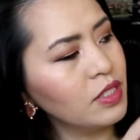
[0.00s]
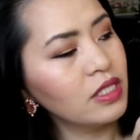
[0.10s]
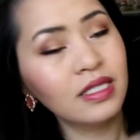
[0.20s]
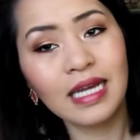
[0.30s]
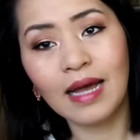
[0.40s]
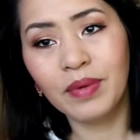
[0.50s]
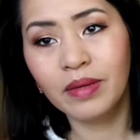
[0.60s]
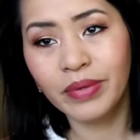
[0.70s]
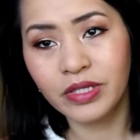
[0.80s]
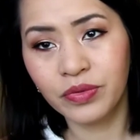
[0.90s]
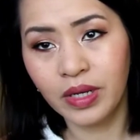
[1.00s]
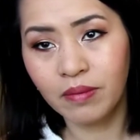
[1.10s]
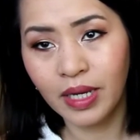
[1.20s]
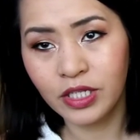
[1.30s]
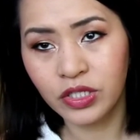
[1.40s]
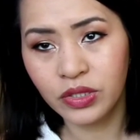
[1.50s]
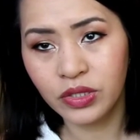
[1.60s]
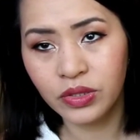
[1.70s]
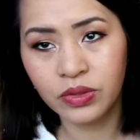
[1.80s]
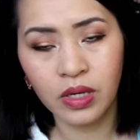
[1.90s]
just dabbing between my
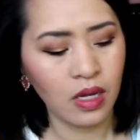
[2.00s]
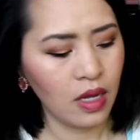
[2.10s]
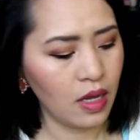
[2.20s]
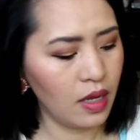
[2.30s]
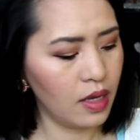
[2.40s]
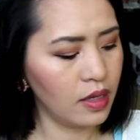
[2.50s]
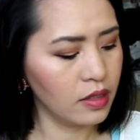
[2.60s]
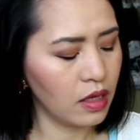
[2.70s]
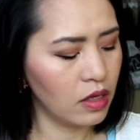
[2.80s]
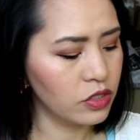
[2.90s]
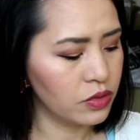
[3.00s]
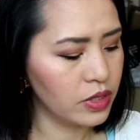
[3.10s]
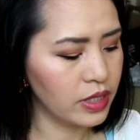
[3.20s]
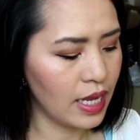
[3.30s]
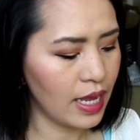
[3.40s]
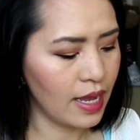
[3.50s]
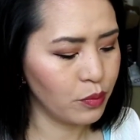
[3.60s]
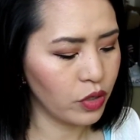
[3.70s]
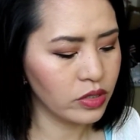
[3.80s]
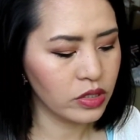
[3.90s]
two contour and
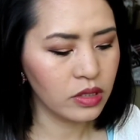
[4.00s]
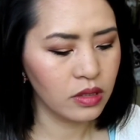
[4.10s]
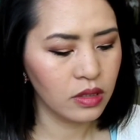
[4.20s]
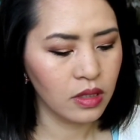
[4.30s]
bronzer,